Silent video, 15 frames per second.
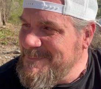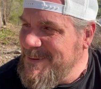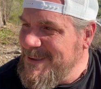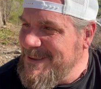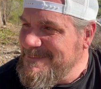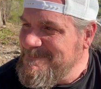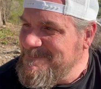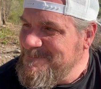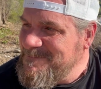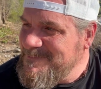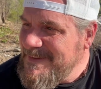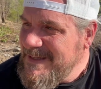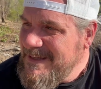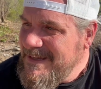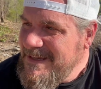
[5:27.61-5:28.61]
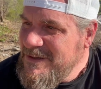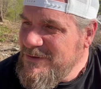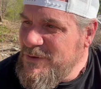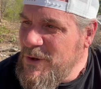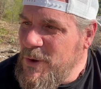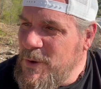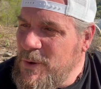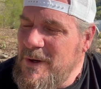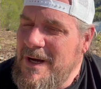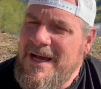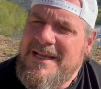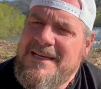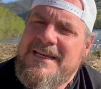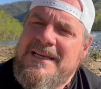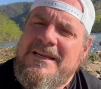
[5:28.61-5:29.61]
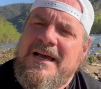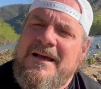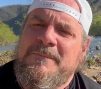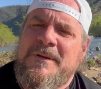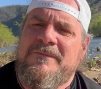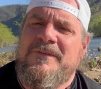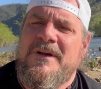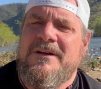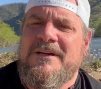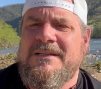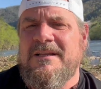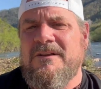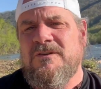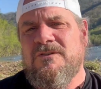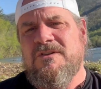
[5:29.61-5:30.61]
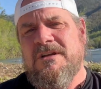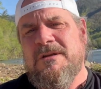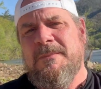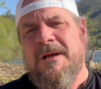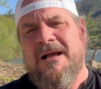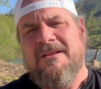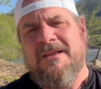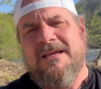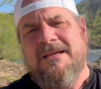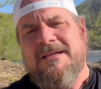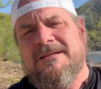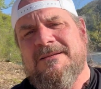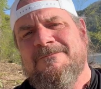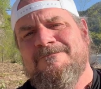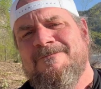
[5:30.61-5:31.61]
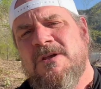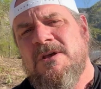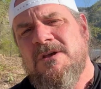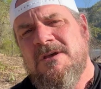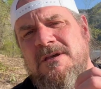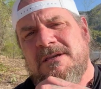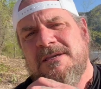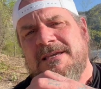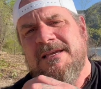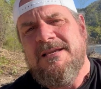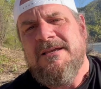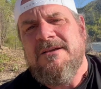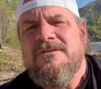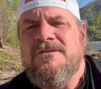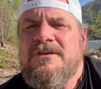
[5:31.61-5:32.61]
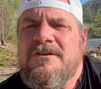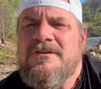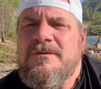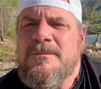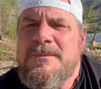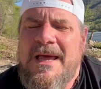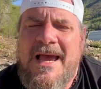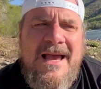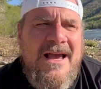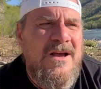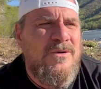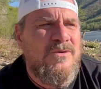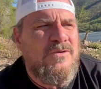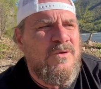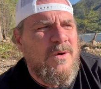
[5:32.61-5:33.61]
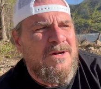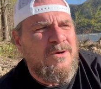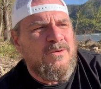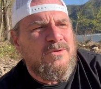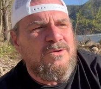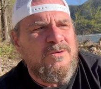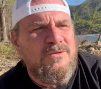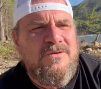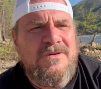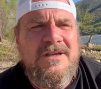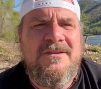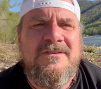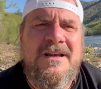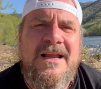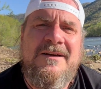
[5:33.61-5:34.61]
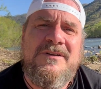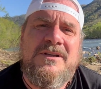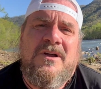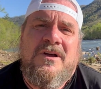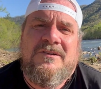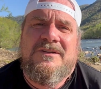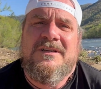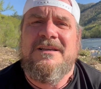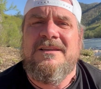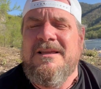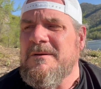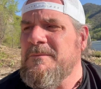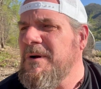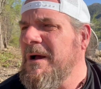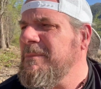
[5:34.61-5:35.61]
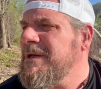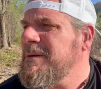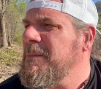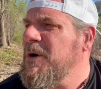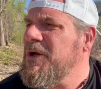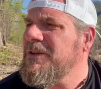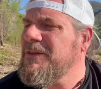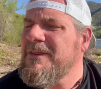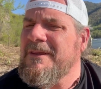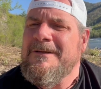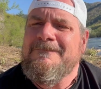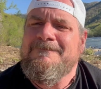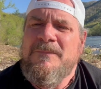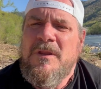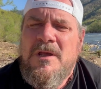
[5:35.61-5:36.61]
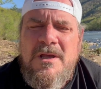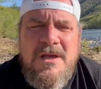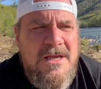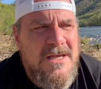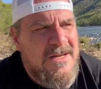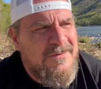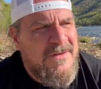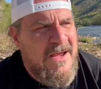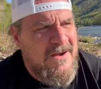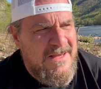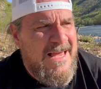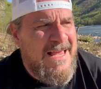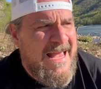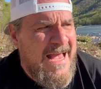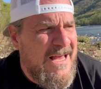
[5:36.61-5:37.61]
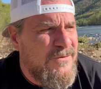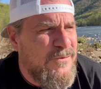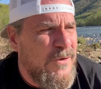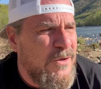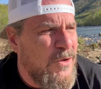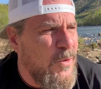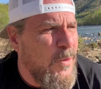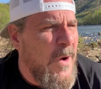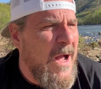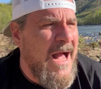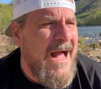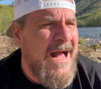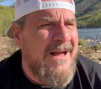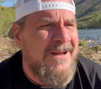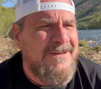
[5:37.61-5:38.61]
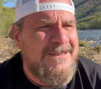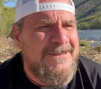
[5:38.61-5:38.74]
But so I've been very diligent about like getting a system down so I don't lose things, and I haven't lost anything in probably a month, and I've carried that cash for a little while.